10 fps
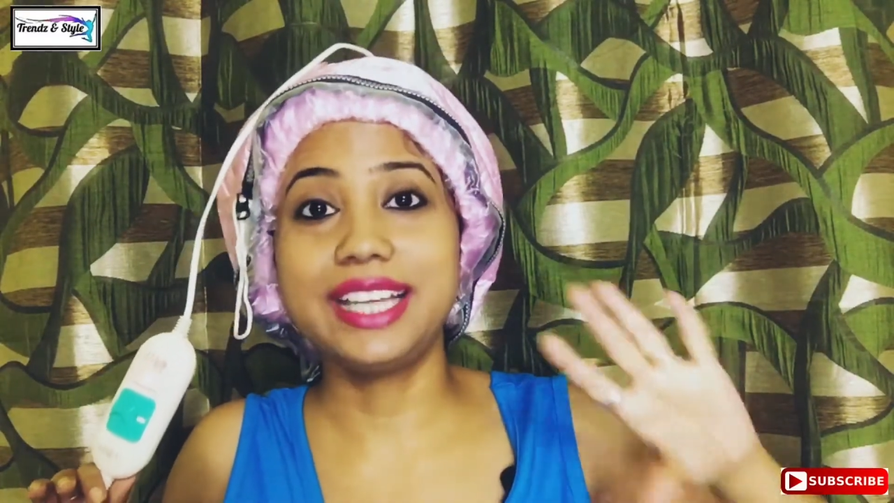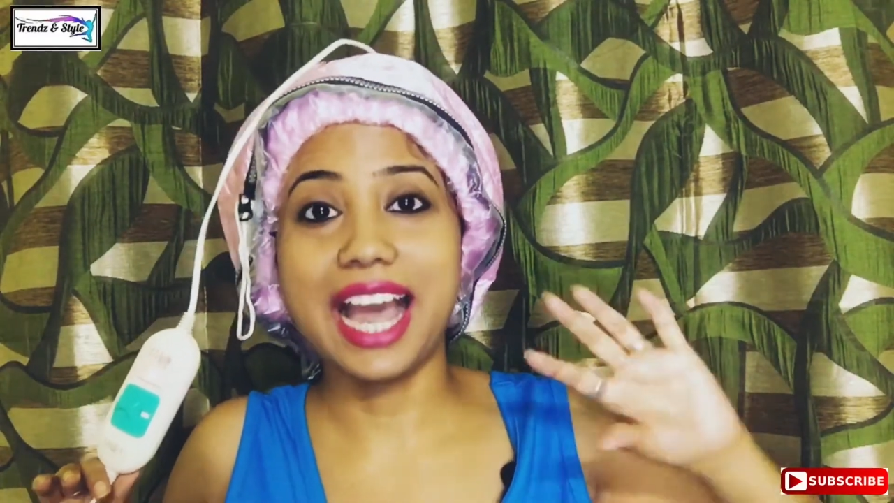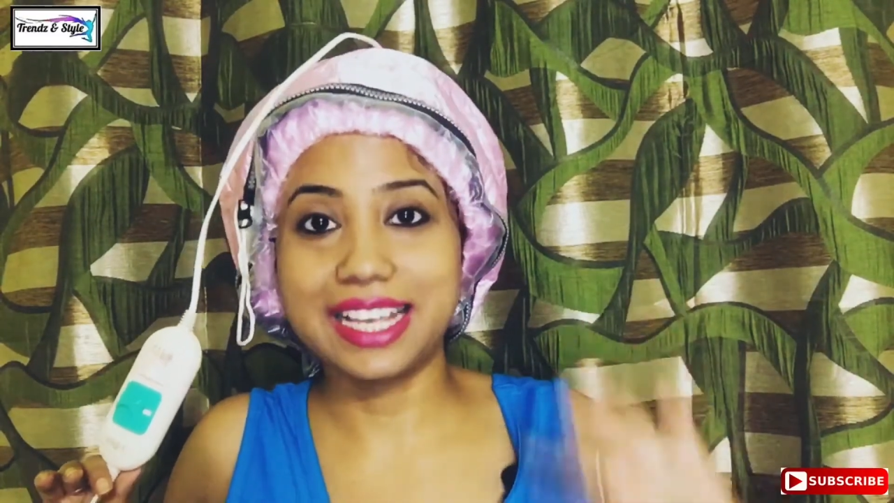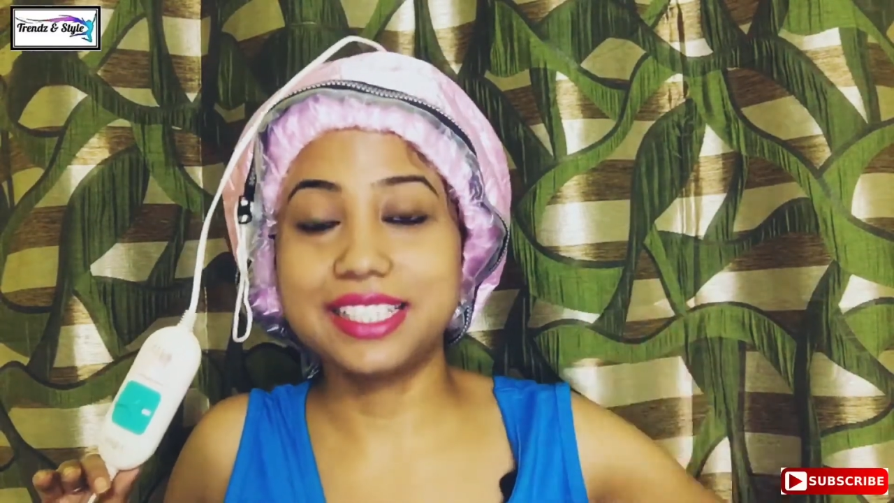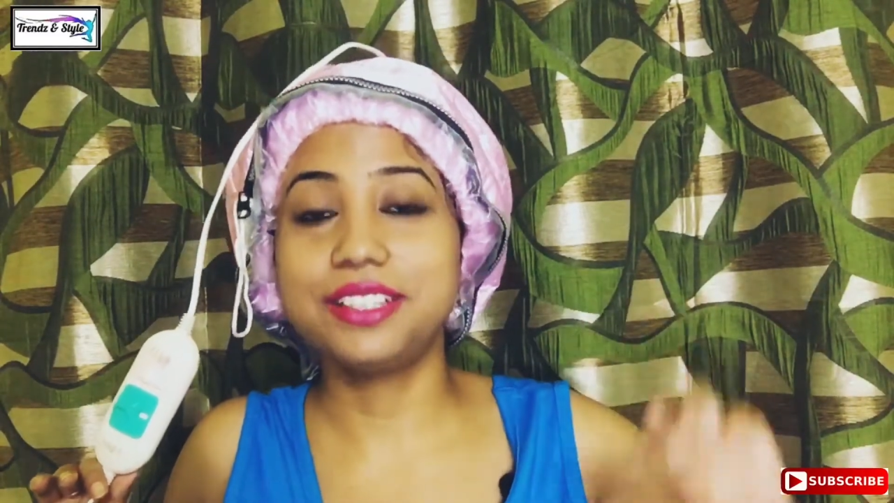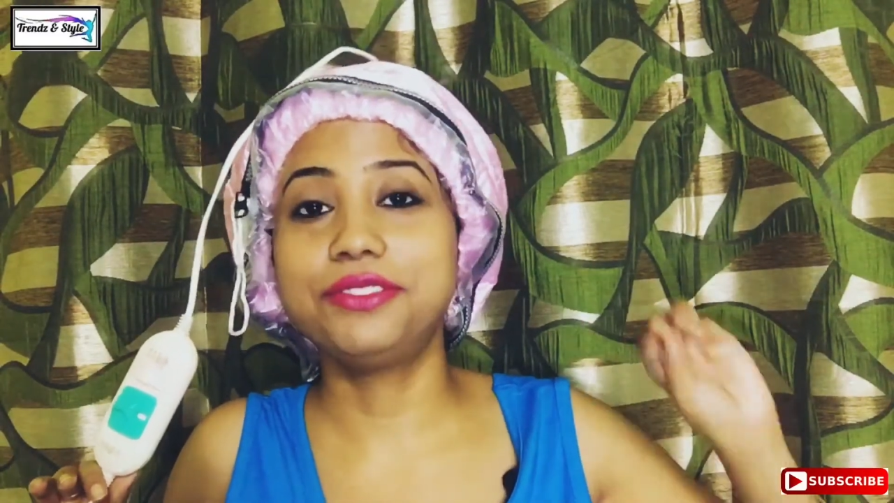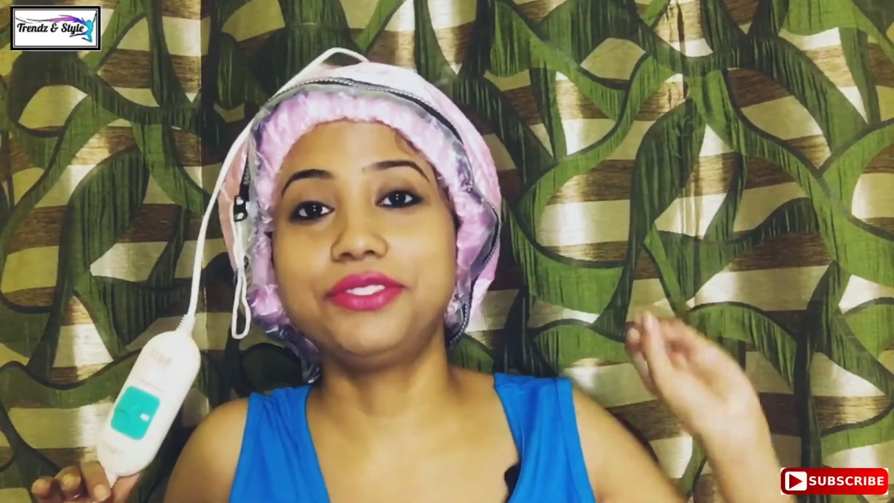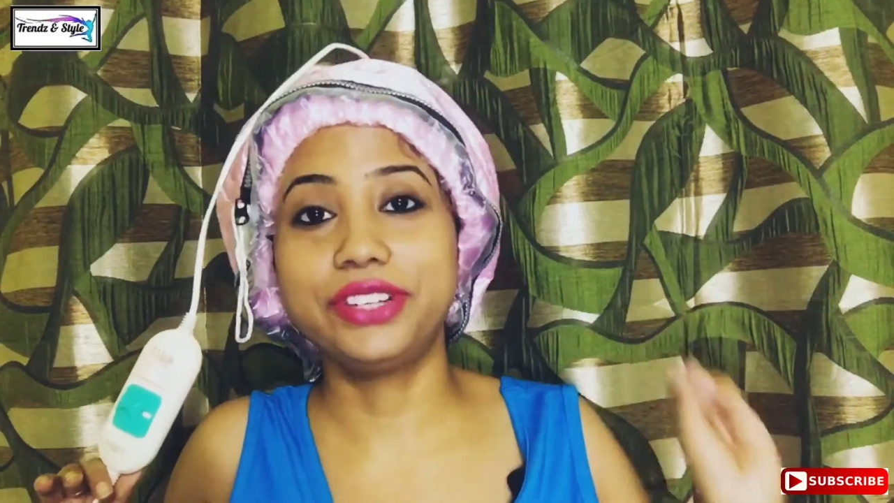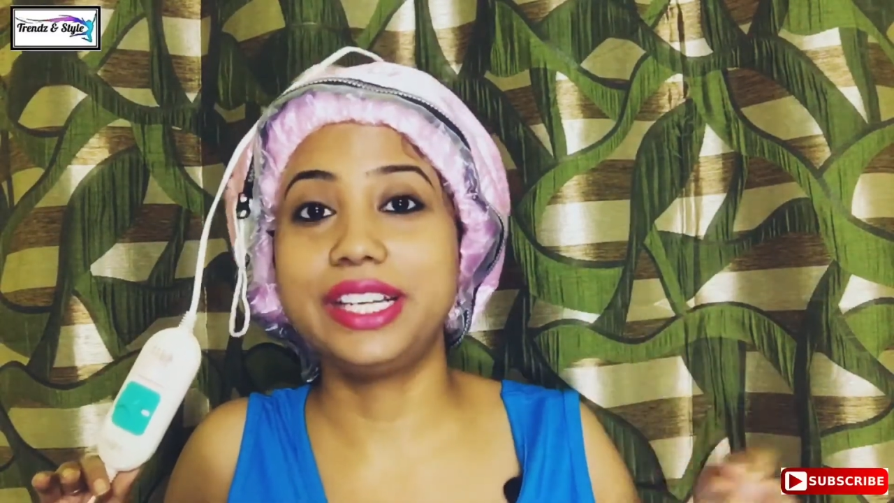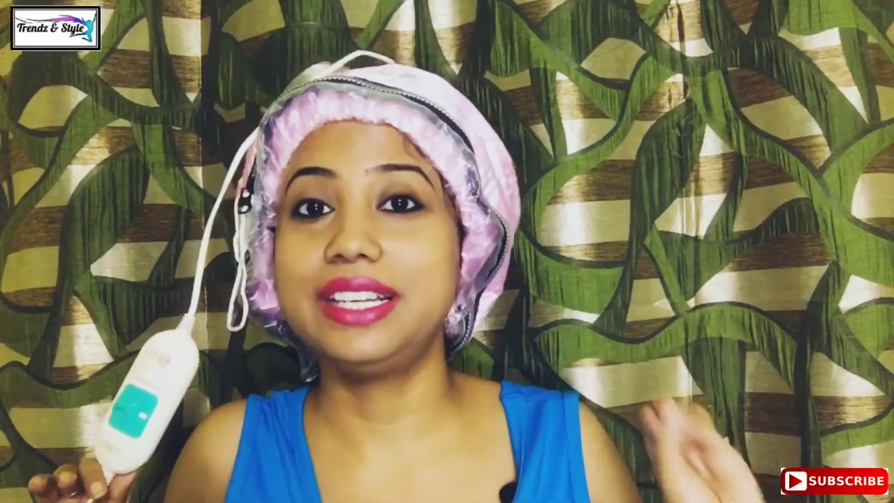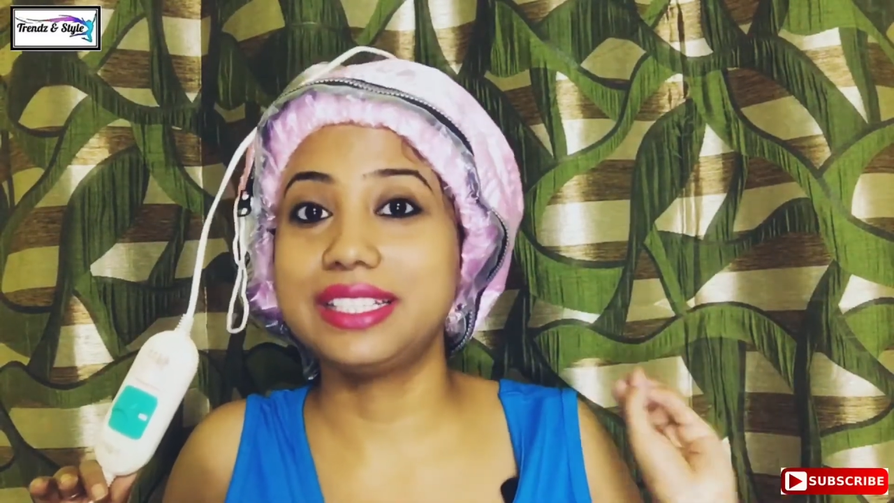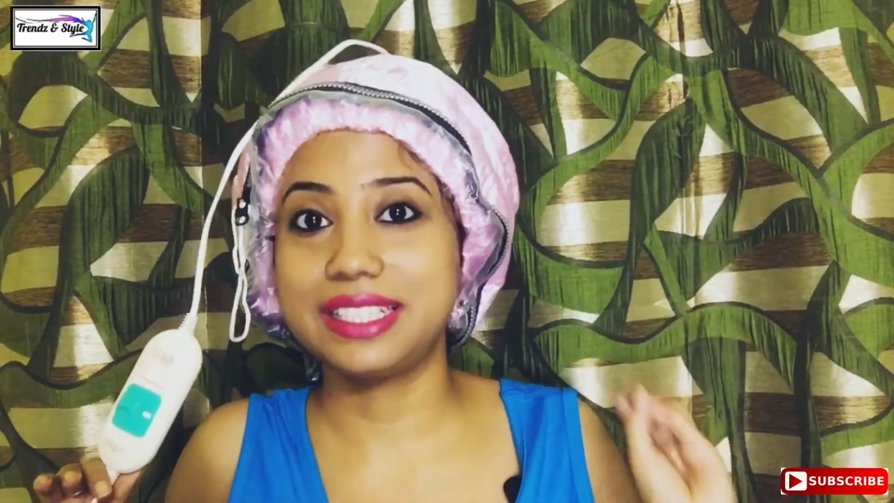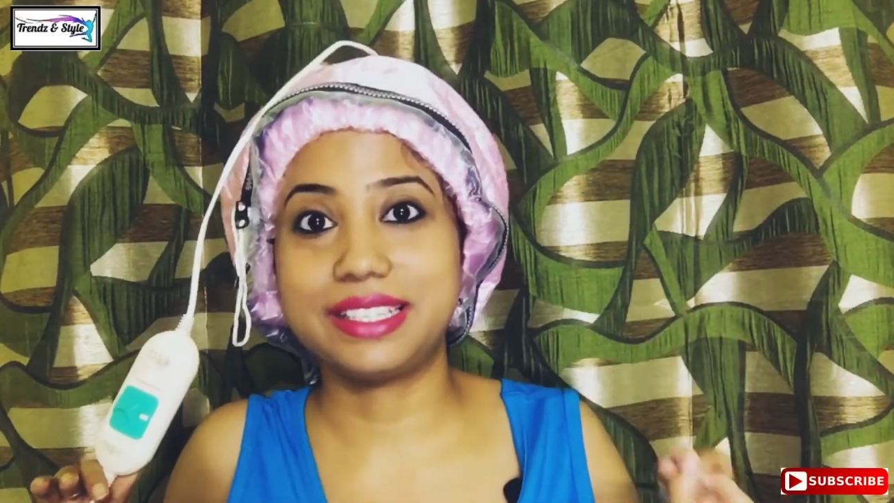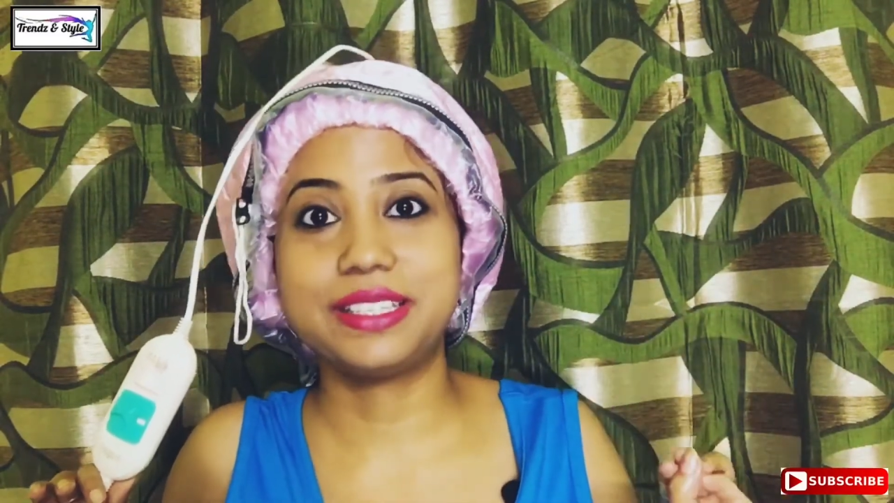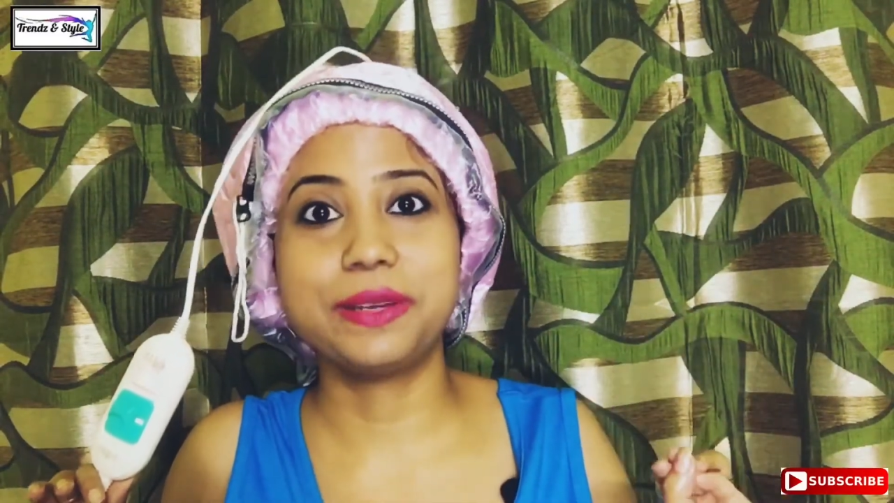hassle-free
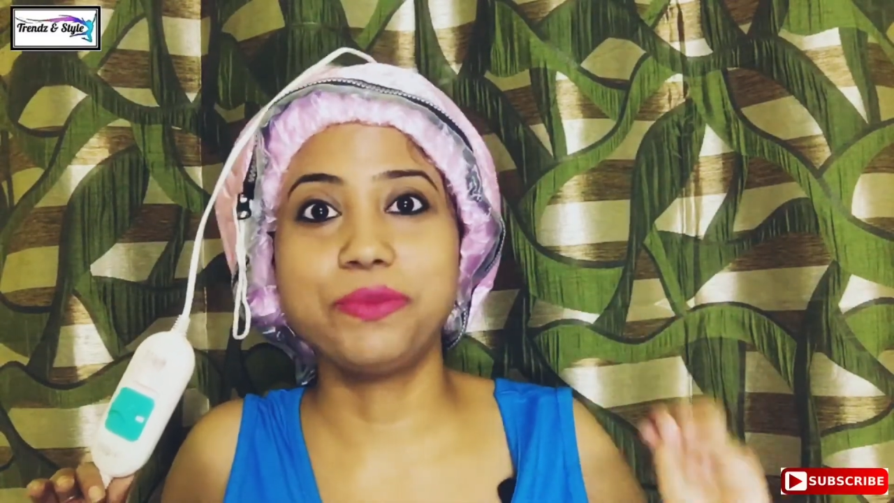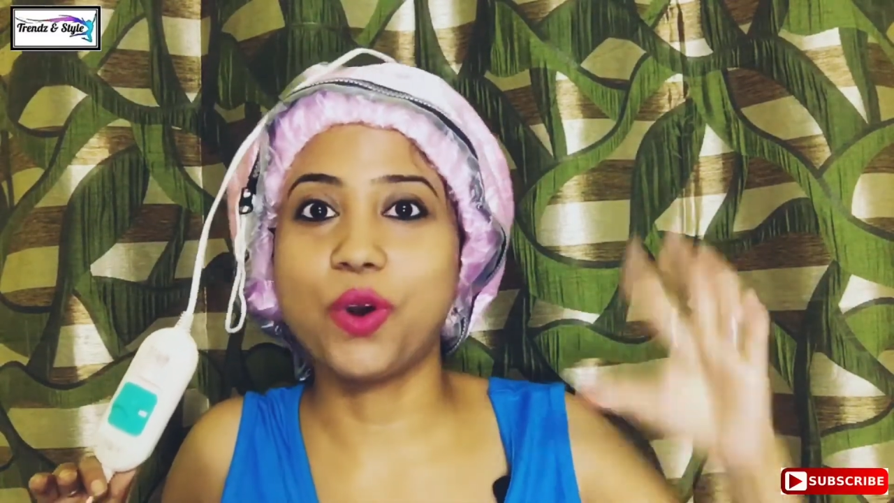system